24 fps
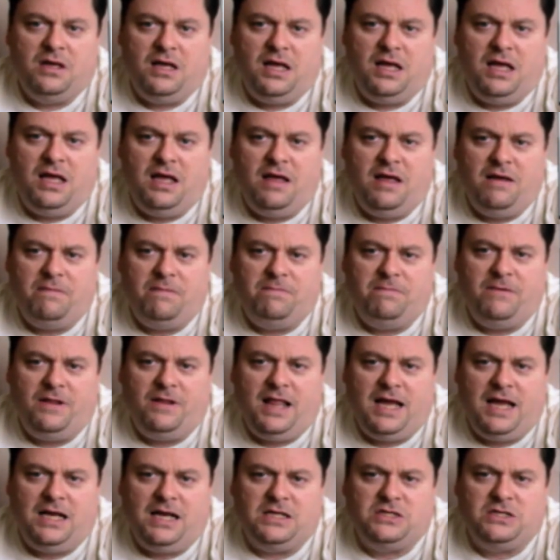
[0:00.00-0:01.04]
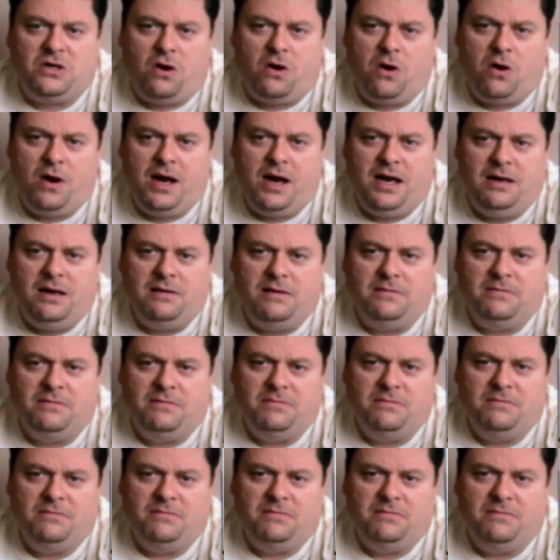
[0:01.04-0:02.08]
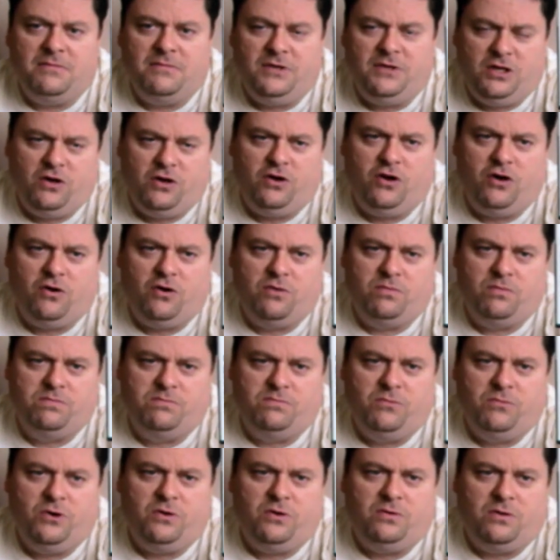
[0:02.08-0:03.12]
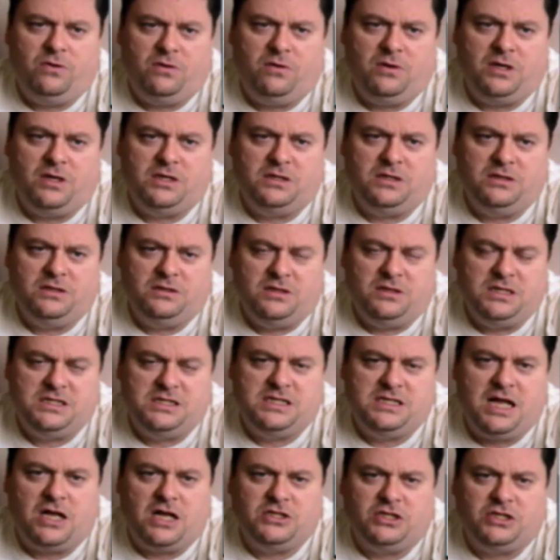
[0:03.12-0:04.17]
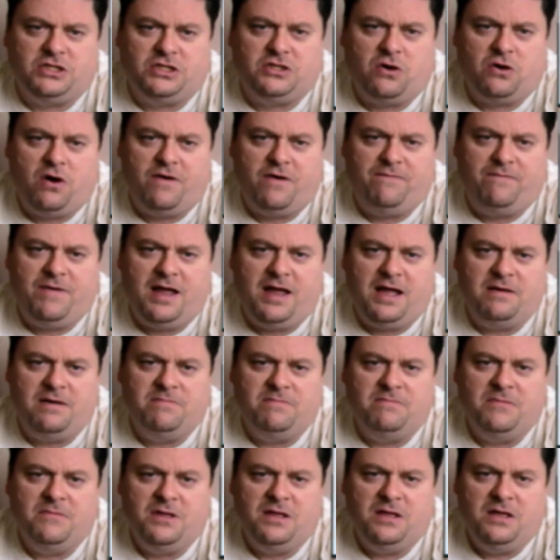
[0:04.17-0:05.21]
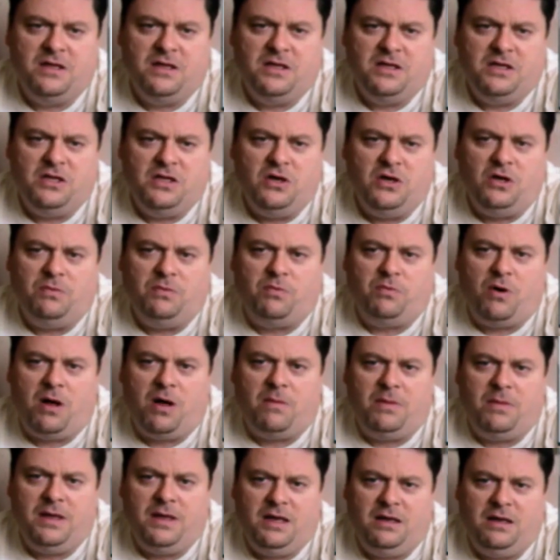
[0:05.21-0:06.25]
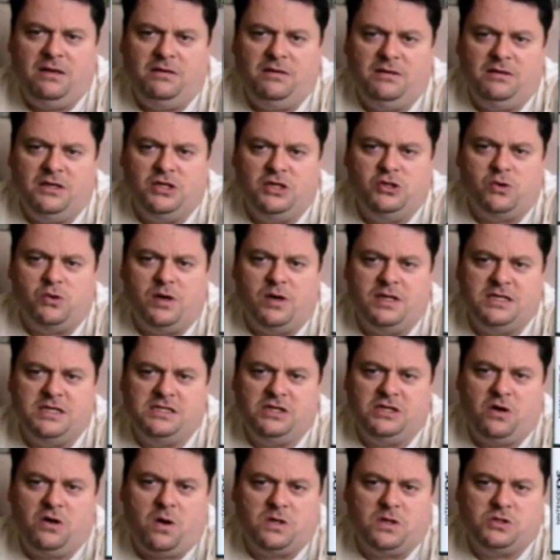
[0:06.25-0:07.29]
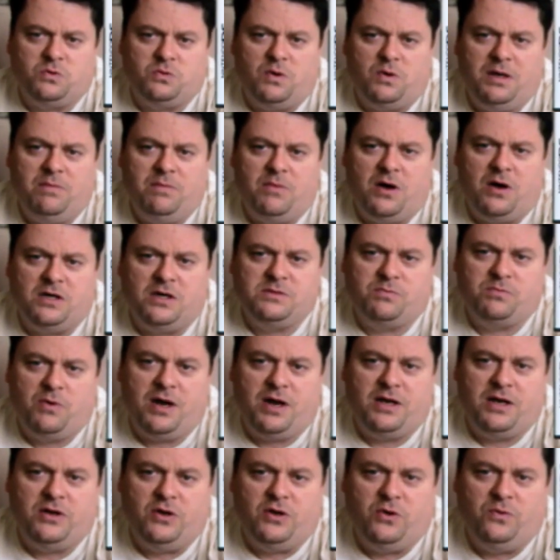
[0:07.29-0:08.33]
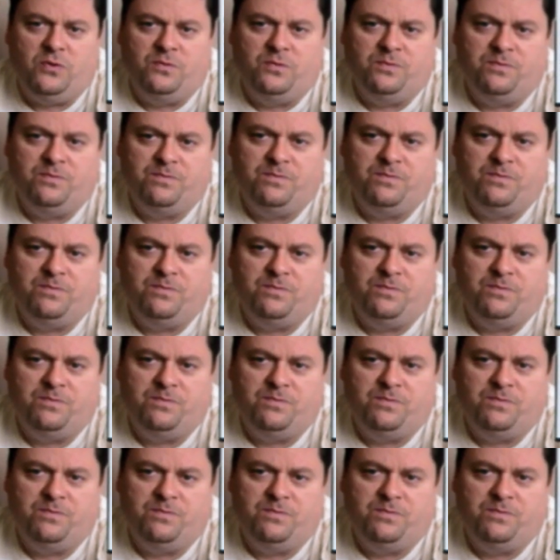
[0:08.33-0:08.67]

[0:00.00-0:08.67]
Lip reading: yeah, if you like Atari, you're a real nostalgic Atari fan, you could probably enjoy this. It costs 20 bucks, brand new.